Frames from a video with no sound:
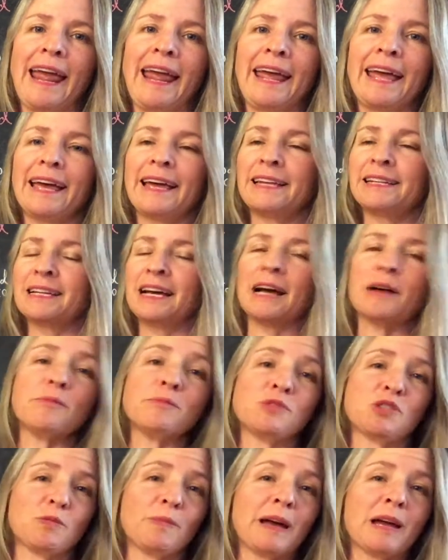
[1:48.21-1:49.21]
And
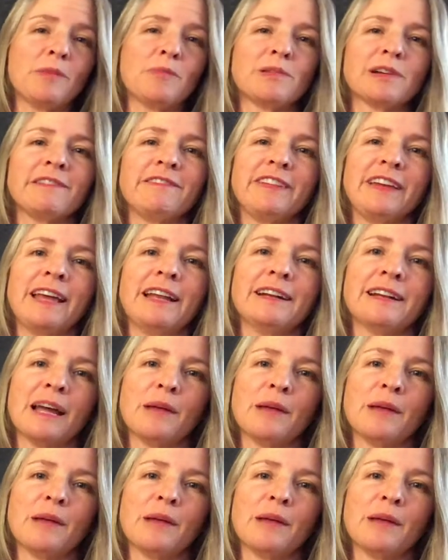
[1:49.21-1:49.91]
so by abbreviated,